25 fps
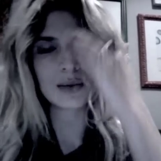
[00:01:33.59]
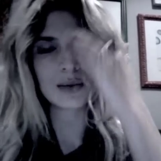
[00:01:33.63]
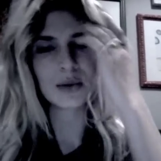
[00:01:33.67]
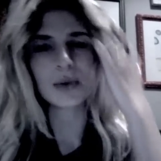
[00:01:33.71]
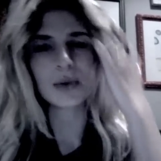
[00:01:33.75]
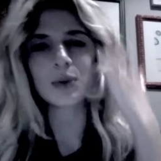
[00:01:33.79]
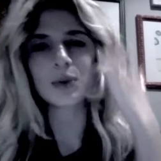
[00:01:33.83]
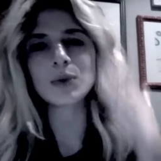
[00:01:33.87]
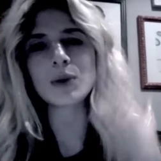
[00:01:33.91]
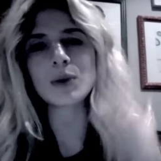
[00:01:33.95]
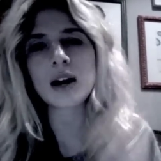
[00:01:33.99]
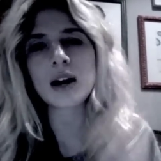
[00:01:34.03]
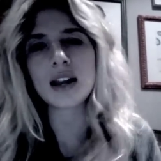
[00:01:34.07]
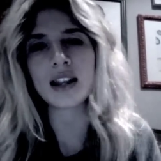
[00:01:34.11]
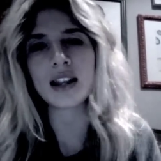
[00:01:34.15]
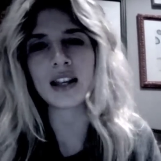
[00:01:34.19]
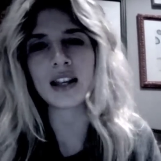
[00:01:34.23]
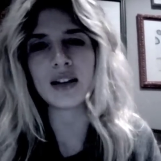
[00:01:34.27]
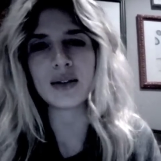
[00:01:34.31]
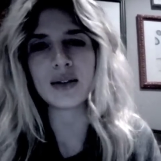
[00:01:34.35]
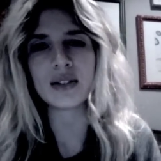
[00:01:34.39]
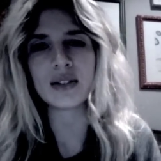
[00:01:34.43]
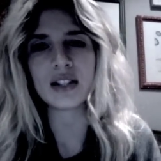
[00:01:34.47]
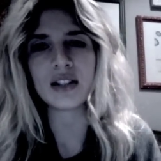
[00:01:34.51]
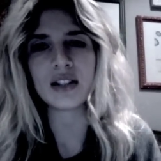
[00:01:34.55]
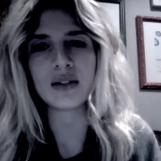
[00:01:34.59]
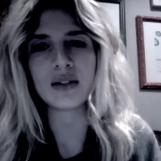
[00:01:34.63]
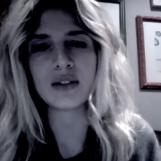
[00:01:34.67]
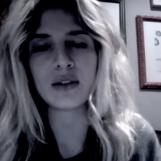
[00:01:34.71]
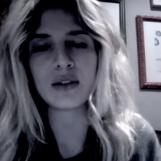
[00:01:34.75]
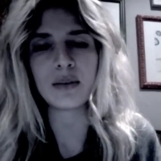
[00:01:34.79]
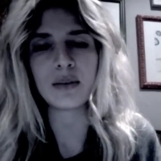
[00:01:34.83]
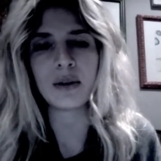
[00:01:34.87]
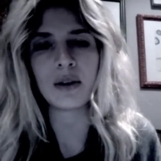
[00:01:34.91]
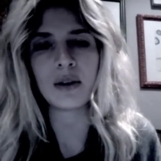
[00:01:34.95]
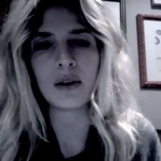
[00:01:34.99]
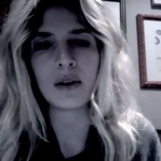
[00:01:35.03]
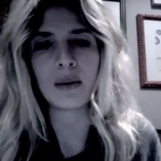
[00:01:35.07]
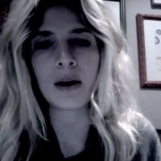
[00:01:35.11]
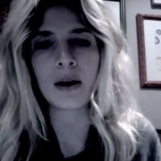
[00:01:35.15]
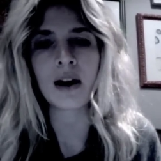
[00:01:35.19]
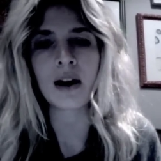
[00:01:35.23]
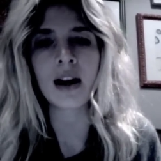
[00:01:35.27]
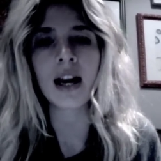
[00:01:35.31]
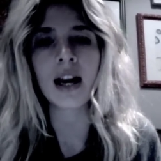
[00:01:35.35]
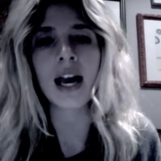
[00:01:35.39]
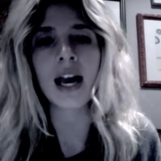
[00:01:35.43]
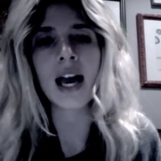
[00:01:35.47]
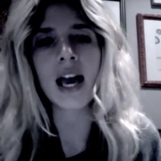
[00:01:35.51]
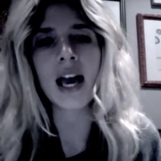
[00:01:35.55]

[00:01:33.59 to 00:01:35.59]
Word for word: which was why they used to use the beauty mark.